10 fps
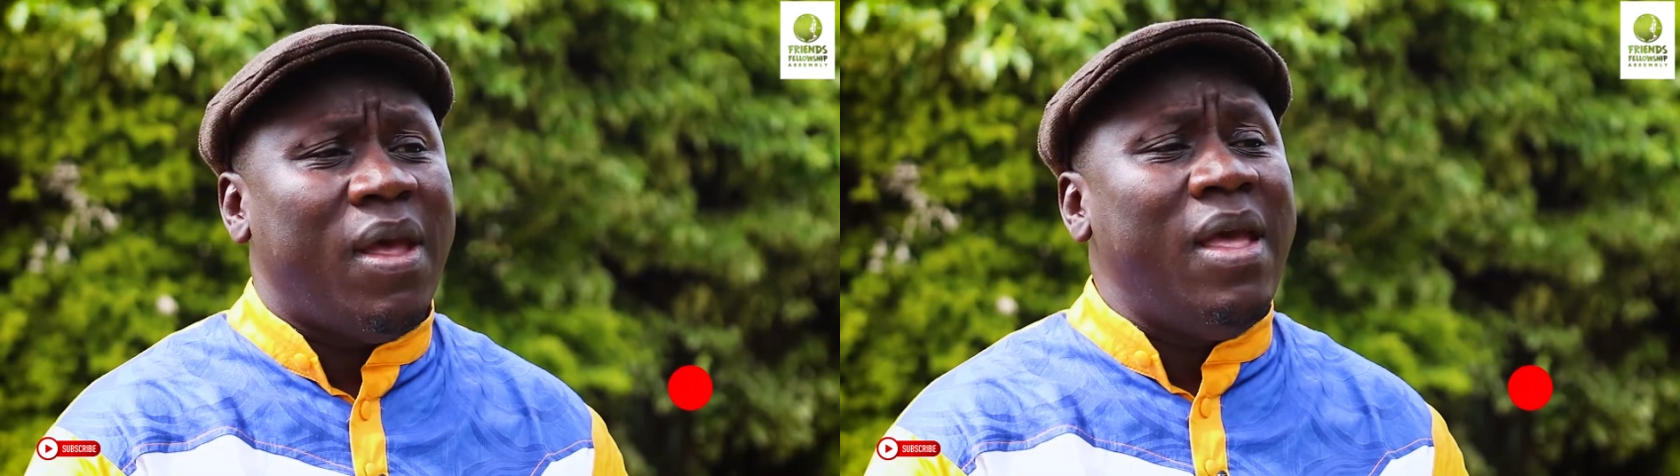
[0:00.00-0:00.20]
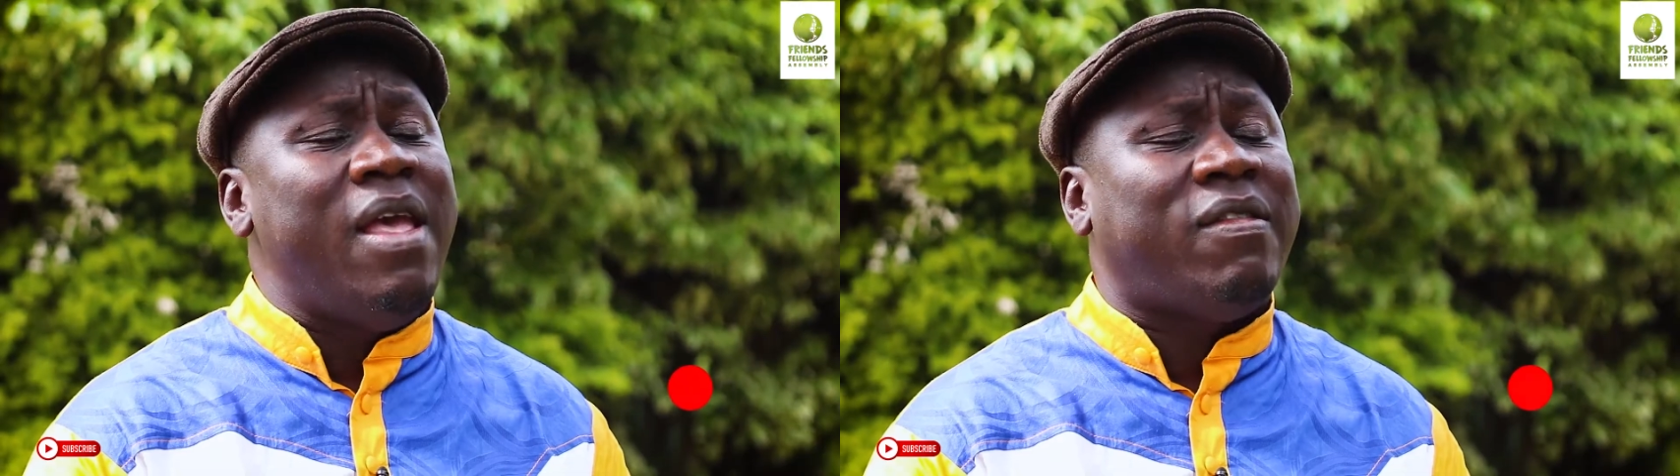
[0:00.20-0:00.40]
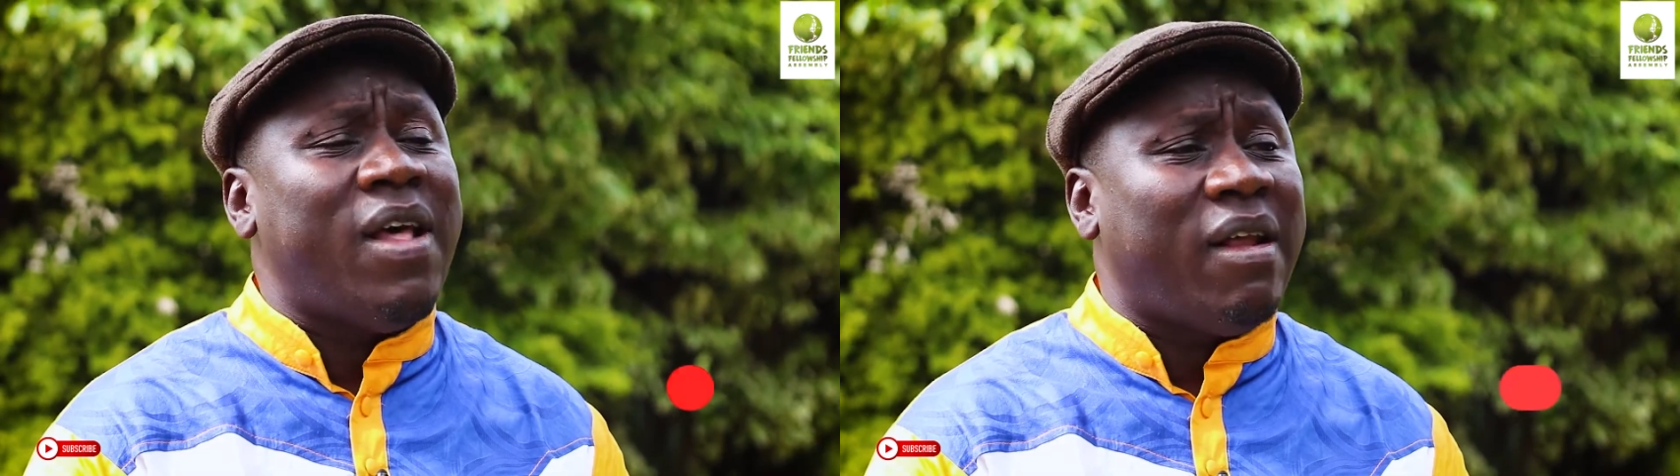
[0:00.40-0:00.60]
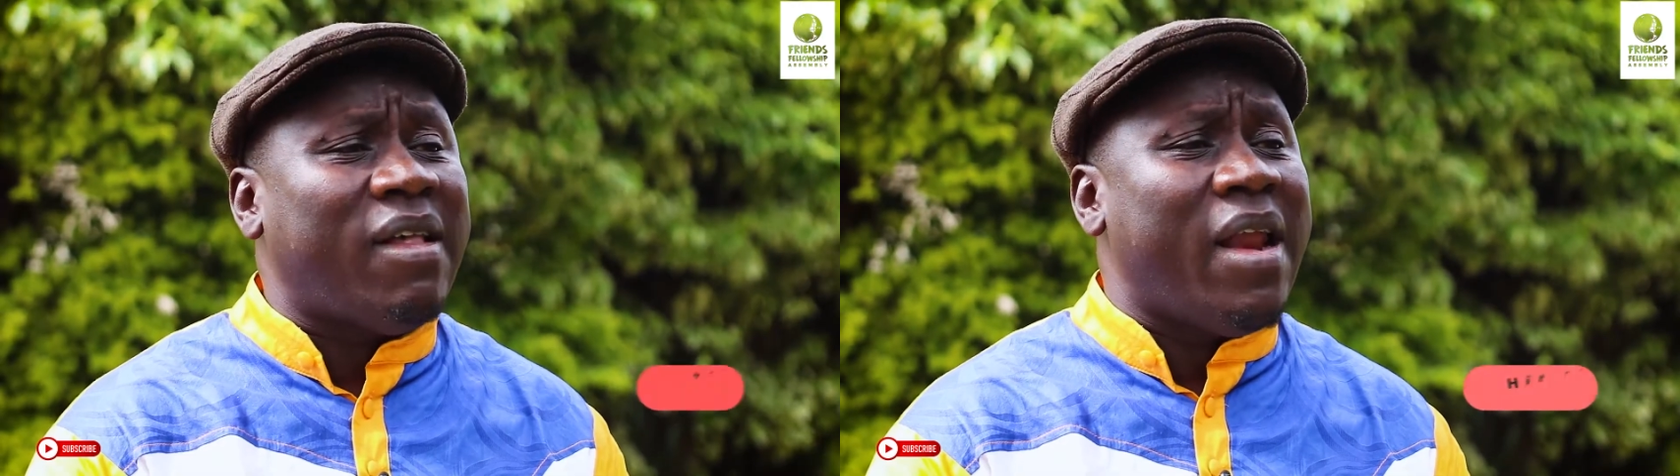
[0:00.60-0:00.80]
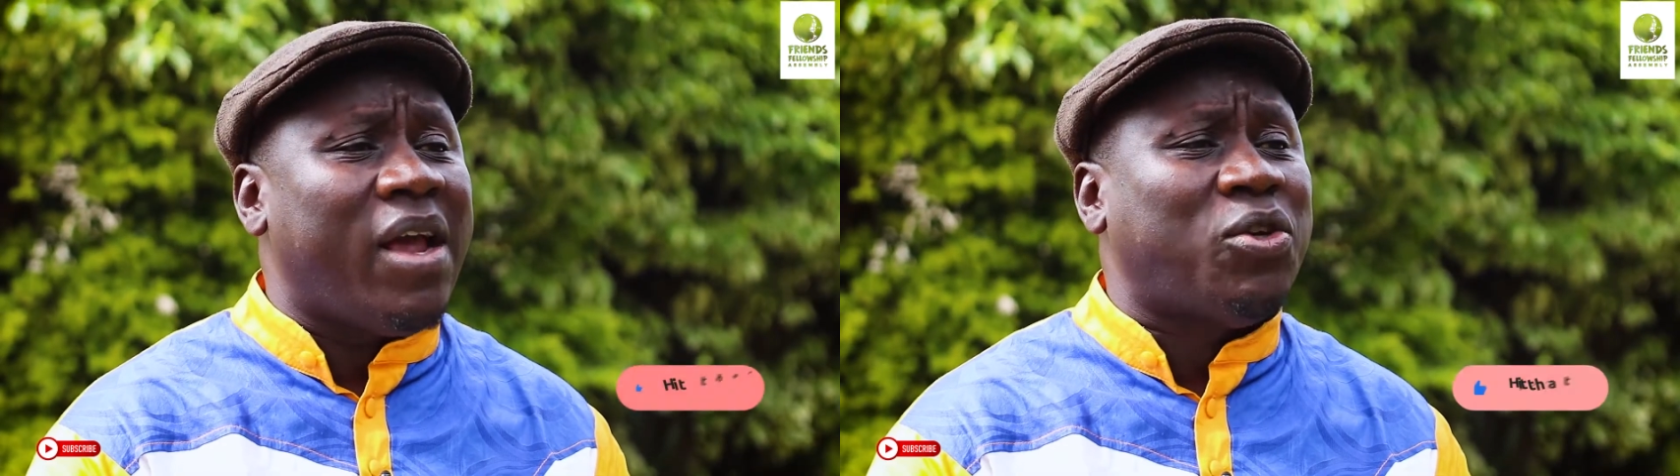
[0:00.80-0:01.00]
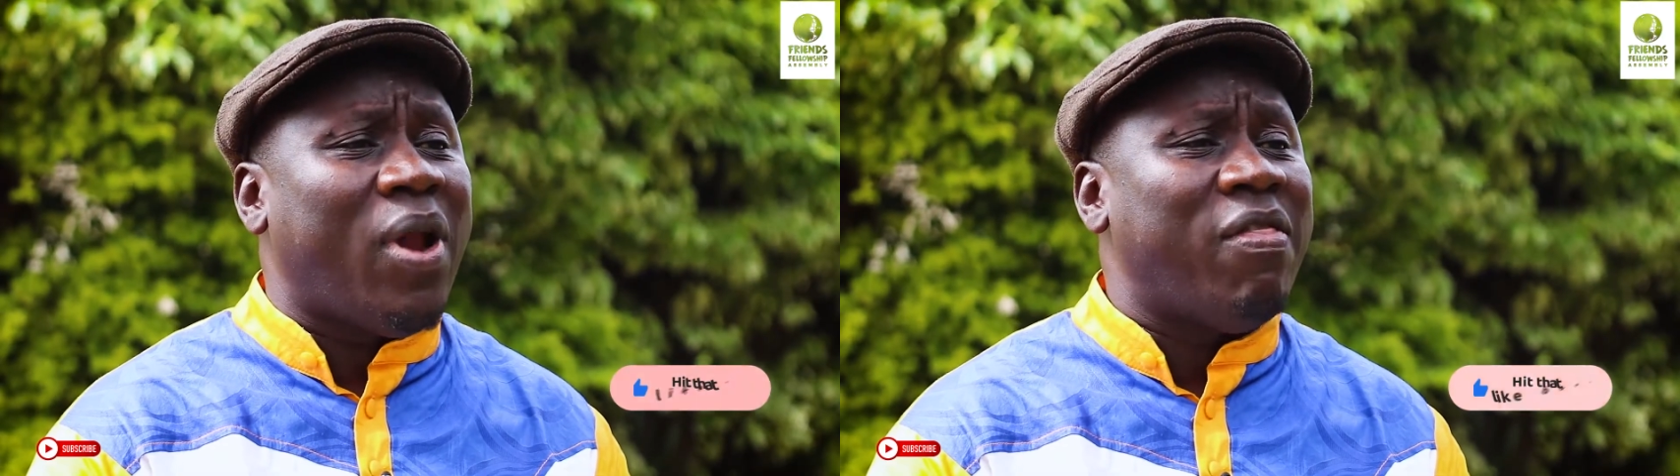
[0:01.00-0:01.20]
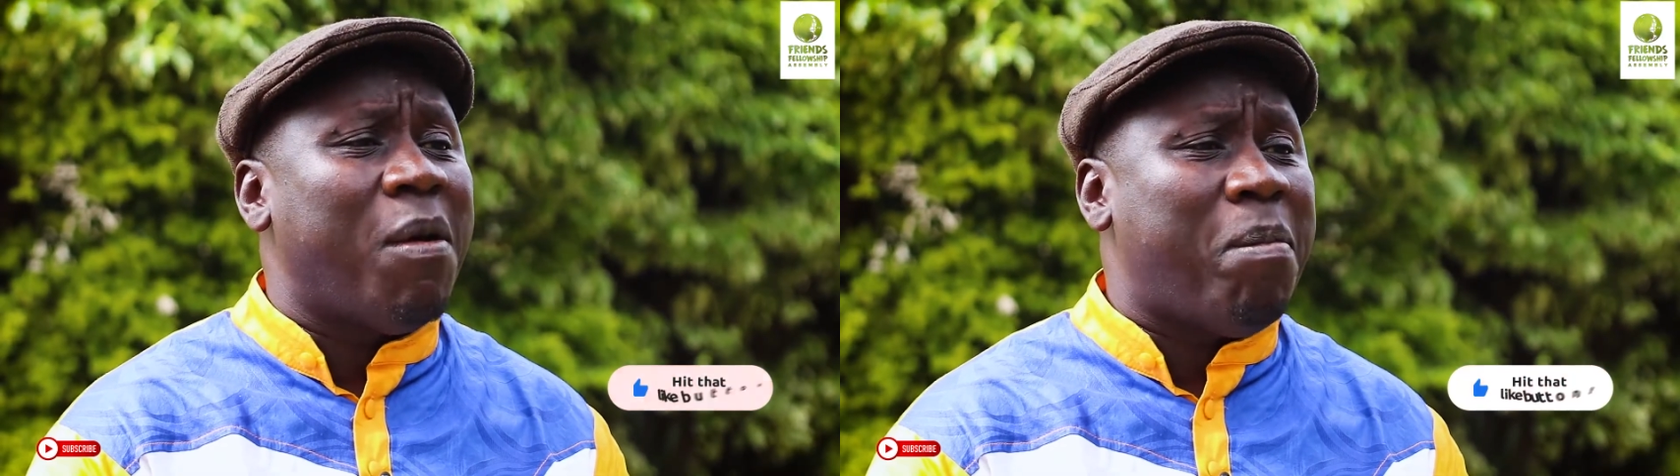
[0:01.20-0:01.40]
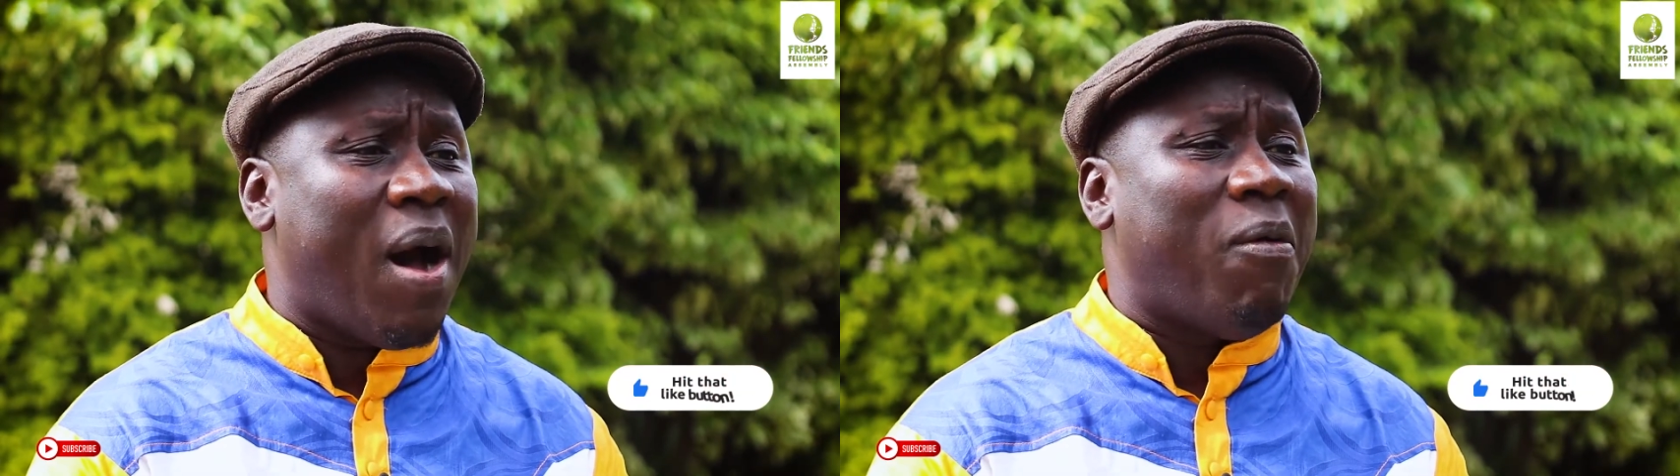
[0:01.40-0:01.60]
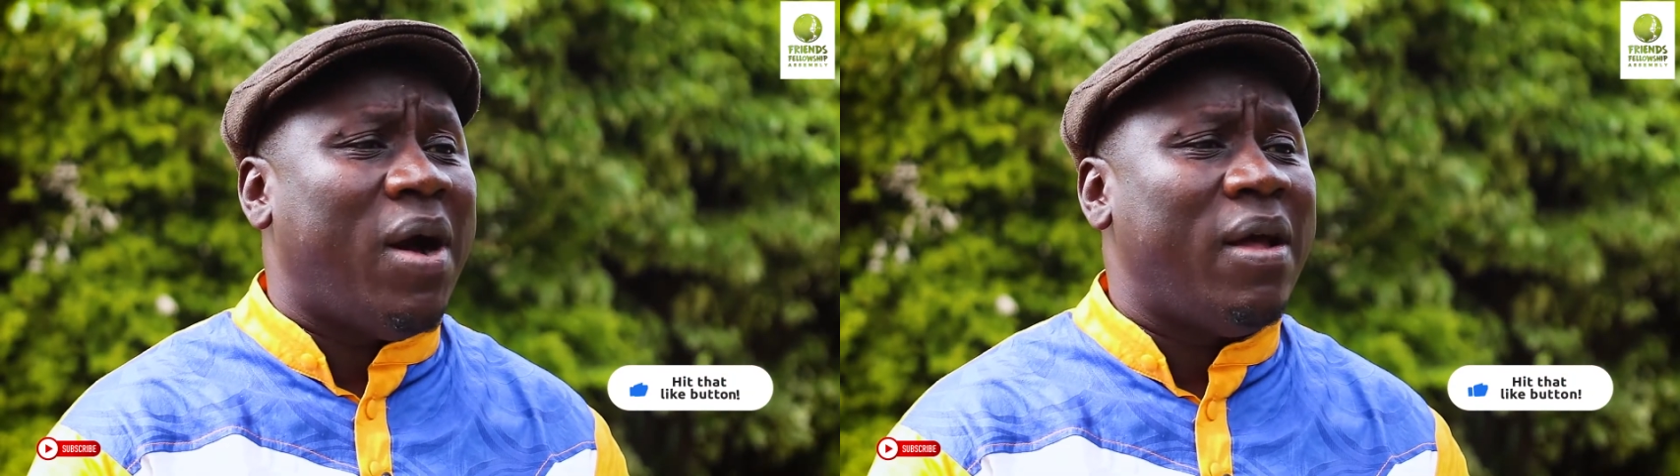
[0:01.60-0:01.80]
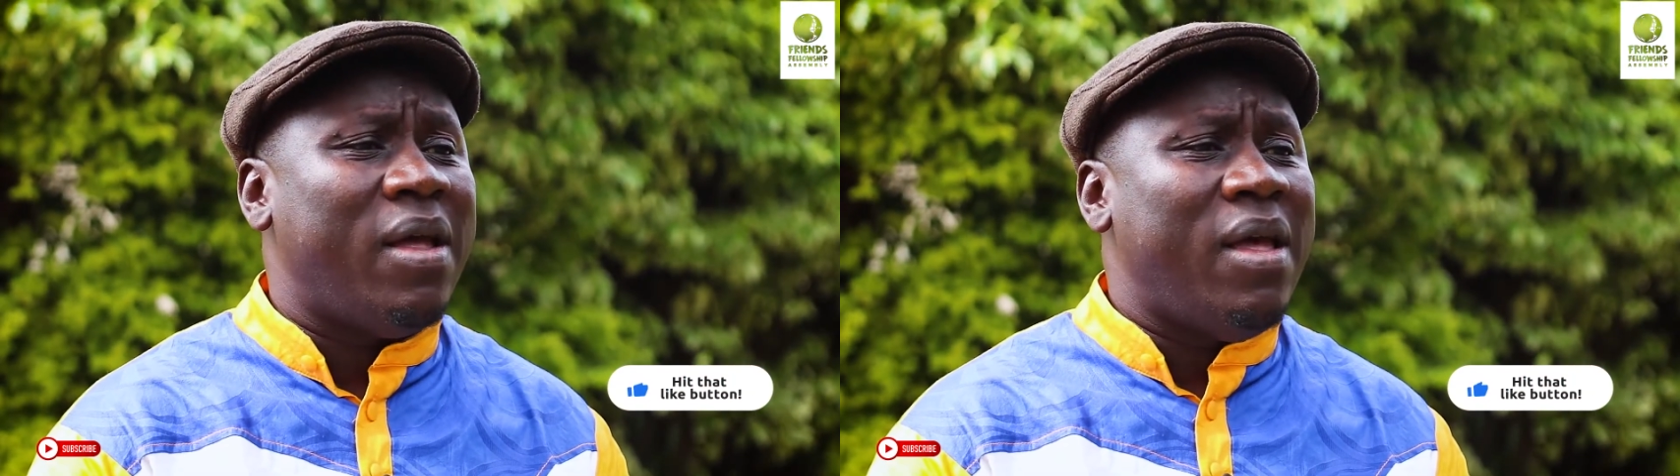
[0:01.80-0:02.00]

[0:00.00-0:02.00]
He is the resurrection and the power.